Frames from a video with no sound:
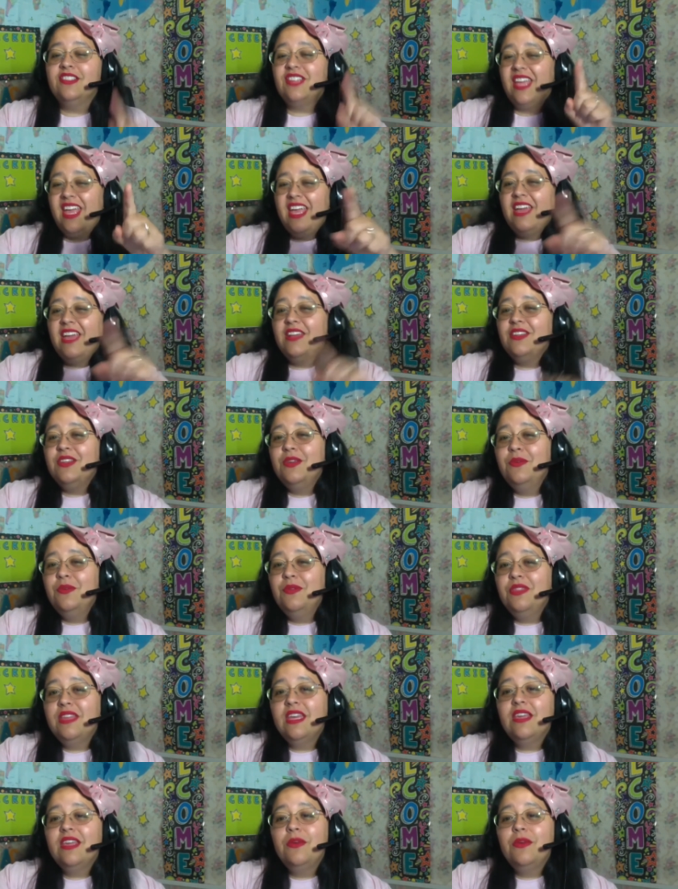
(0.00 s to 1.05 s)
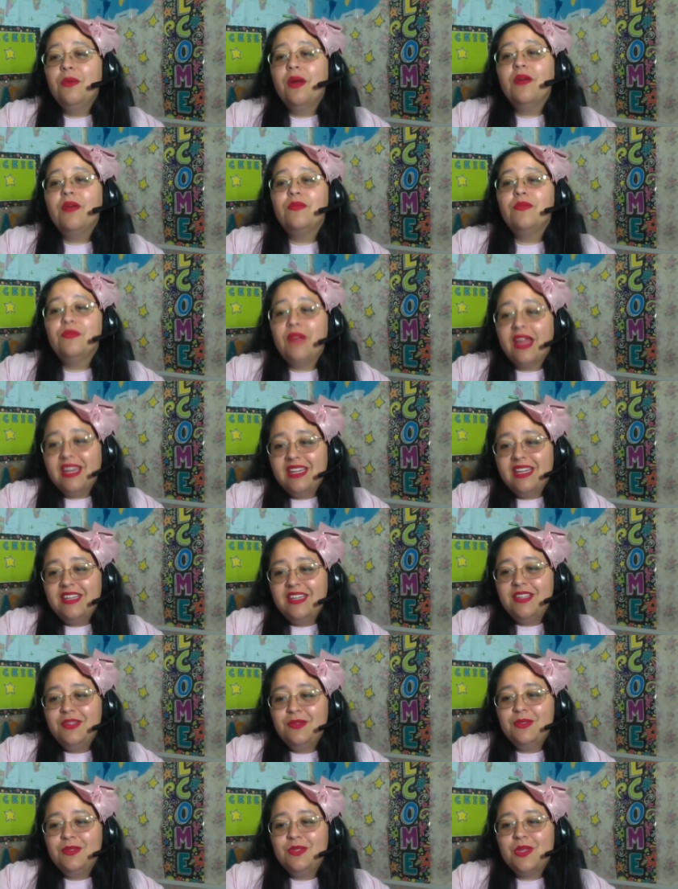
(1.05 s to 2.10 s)
and you think you are ready to
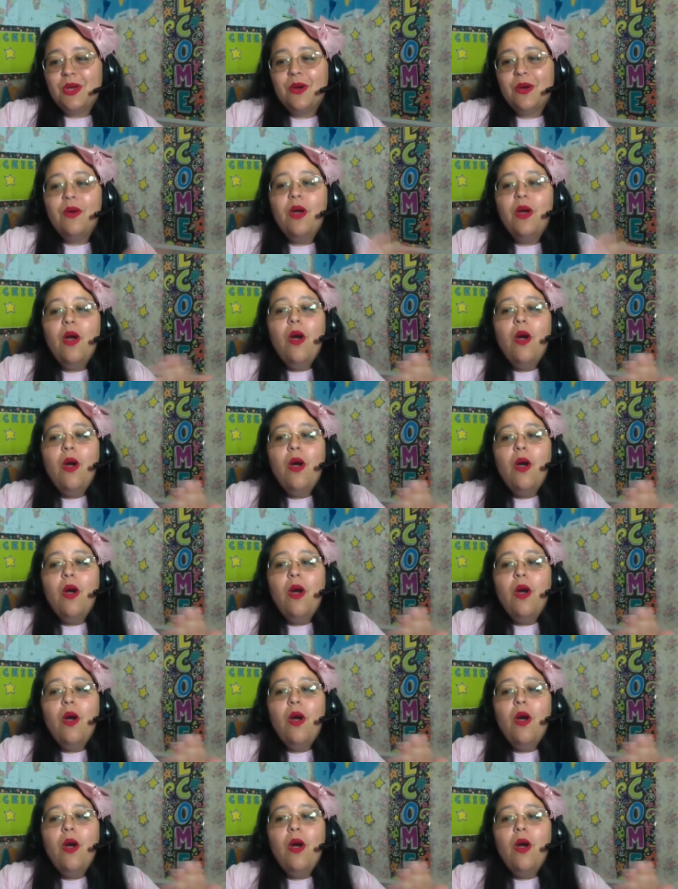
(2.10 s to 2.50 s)
do so,